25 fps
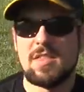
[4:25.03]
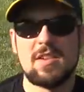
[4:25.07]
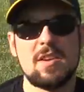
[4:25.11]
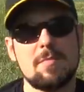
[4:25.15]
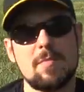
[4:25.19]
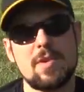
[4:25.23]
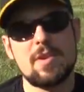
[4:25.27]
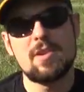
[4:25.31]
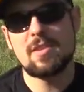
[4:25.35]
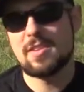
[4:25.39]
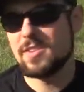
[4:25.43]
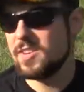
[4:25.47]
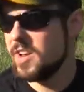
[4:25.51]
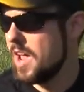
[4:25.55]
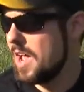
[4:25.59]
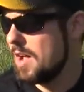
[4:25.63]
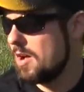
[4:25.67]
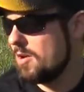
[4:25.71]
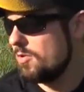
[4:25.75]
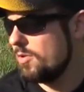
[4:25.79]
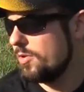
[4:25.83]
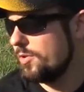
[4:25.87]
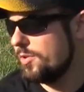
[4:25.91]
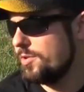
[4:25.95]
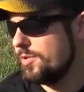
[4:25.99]
The American
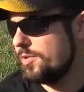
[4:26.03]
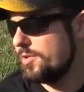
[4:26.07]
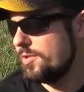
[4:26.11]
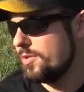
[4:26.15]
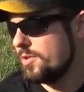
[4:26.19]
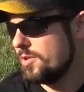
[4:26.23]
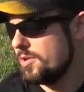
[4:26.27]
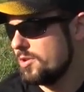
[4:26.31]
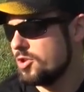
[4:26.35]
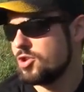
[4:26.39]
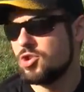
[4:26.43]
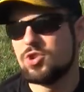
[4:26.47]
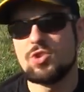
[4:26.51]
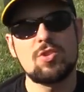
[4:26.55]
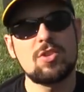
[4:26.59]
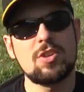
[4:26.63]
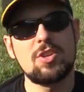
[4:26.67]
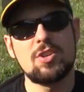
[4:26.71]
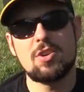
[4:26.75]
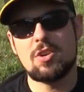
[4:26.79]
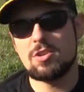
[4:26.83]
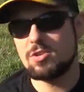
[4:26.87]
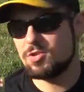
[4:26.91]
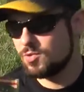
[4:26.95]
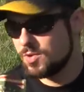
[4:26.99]
Hound
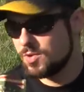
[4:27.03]
Jerky Dog